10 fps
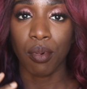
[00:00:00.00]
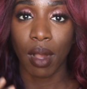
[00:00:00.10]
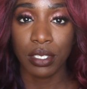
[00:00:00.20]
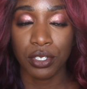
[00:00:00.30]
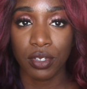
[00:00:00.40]

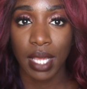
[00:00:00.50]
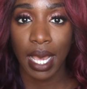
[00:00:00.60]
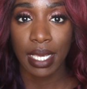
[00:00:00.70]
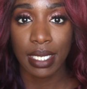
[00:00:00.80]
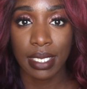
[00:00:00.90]
bronzer
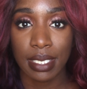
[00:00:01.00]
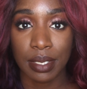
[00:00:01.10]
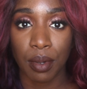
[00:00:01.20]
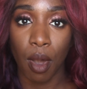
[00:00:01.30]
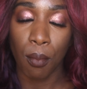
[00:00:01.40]
that
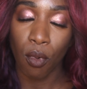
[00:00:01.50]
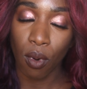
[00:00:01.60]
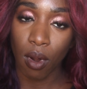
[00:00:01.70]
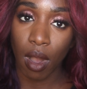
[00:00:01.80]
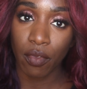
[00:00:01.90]
is
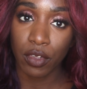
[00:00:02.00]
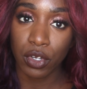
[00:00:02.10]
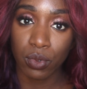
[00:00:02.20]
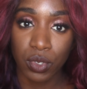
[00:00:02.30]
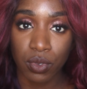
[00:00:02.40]
more on the
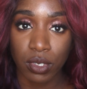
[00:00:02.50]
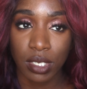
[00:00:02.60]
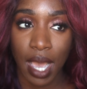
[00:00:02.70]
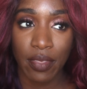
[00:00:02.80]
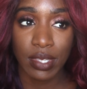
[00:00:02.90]
neutral
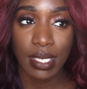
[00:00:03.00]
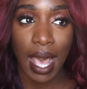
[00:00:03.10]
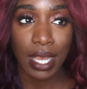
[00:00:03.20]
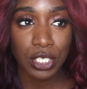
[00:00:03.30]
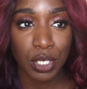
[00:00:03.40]
side. This
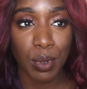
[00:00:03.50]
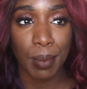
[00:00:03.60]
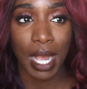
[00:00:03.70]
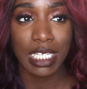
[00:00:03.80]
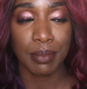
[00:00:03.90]
actually
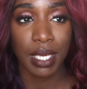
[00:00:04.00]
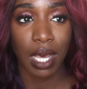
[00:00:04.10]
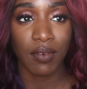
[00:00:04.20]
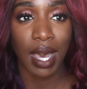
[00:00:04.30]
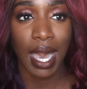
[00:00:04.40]
reminds me
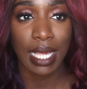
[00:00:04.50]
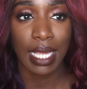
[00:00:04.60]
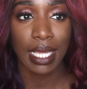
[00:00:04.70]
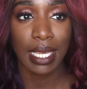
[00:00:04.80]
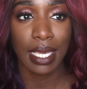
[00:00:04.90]
of a
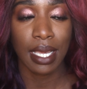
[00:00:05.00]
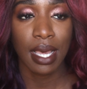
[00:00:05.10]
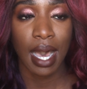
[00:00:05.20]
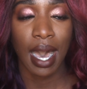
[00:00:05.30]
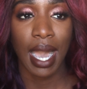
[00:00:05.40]

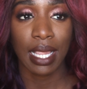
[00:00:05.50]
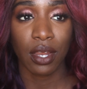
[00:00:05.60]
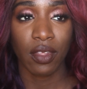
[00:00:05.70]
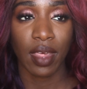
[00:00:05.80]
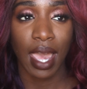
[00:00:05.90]

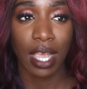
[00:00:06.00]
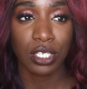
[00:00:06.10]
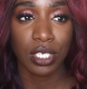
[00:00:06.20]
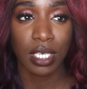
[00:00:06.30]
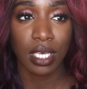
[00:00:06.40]
highlighter they
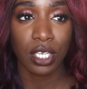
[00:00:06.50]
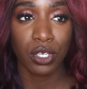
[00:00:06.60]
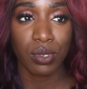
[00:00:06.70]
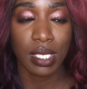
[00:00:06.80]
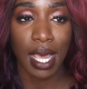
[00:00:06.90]
actually
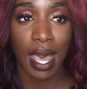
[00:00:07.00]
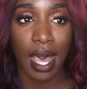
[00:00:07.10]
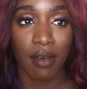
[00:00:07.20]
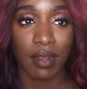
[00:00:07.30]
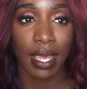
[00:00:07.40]
used to
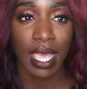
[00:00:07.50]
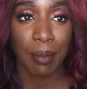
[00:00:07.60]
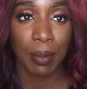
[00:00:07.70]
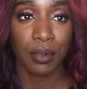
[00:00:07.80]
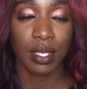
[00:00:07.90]
have, and I can't
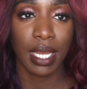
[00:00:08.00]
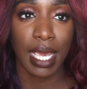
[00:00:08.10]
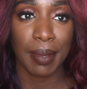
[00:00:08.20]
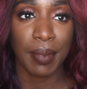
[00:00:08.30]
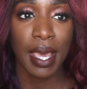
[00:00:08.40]
remember the
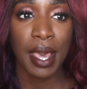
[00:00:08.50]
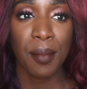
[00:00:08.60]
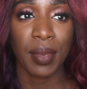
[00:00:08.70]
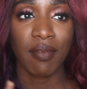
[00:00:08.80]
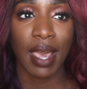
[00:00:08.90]
name,
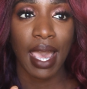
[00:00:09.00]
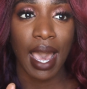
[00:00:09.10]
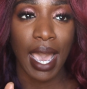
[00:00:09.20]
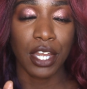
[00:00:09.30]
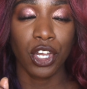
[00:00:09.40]
but if
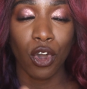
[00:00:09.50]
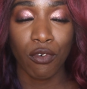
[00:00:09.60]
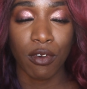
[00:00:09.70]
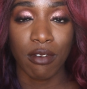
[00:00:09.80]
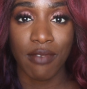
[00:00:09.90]
I know
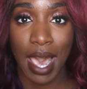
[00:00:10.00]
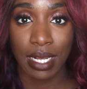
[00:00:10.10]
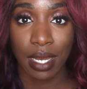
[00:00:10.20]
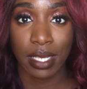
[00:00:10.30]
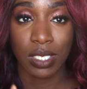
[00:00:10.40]
for a fact
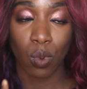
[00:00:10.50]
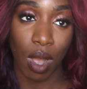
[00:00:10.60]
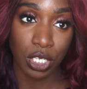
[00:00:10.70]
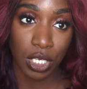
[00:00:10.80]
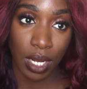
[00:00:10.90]
that I
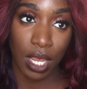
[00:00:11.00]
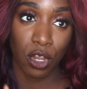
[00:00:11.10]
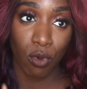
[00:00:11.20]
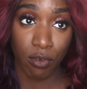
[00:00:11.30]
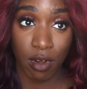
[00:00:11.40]
swatched it, and I
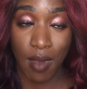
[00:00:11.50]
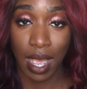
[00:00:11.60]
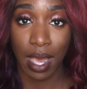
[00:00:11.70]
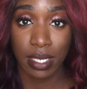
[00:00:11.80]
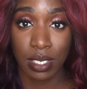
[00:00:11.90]
know for a
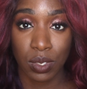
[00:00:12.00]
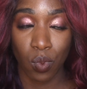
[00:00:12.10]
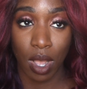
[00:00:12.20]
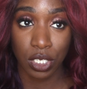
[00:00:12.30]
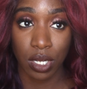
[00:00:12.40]
fact I
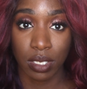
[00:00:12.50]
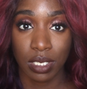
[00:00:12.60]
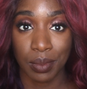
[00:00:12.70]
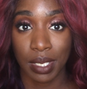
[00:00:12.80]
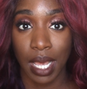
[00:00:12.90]
swatched it on
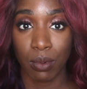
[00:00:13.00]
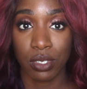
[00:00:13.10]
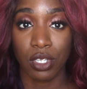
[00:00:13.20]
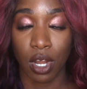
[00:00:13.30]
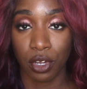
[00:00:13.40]
someone that was
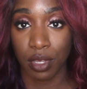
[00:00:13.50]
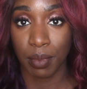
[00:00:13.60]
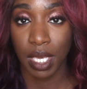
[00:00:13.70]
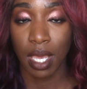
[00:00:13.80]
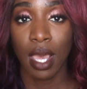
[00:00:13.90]
darker than
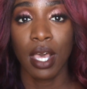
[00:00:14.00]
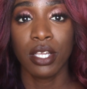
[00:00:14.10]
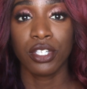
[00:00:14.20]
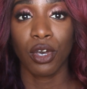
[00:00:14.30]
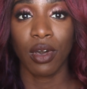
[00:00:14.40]
me.
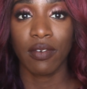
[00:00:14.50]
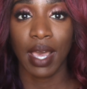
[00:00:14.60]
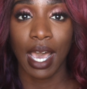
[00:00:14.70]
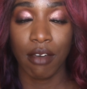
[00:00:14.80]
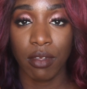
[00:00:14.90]
So if I
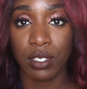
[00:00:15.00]
have